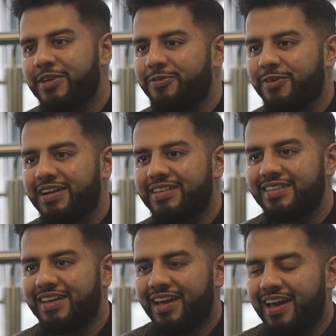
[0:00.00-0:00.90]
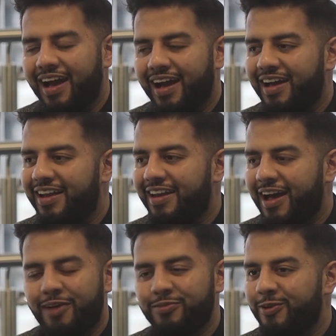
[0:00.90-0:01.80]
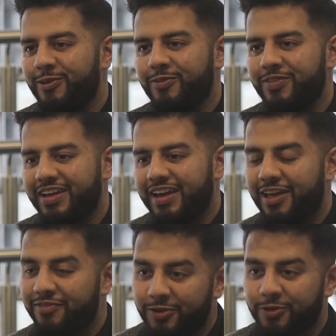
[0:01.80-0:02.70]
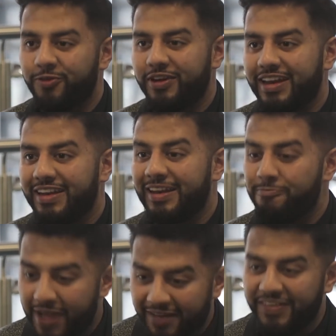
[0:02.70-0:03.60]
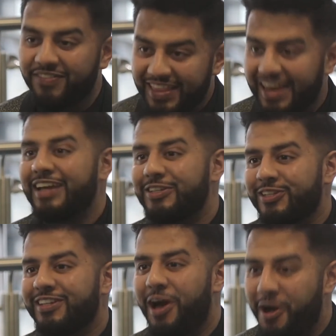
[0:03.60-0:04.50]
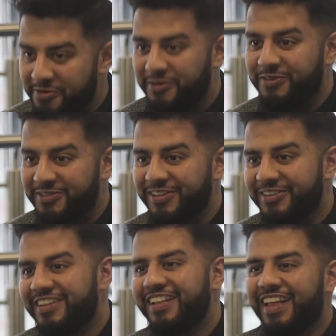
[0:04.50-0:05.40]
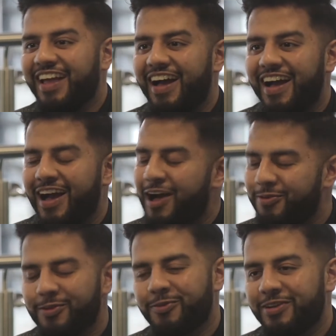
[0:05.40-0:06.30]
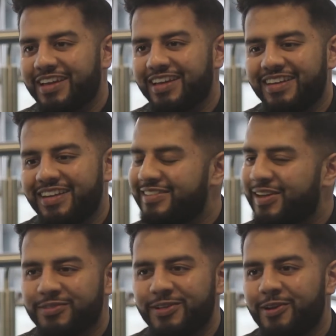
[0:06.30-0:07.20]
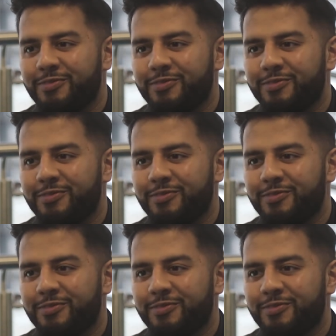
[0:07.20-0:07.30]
day twice. And I absolutely love it. Like, if I could run in my 5th election, I would do so. I would do it all again. It's absolutely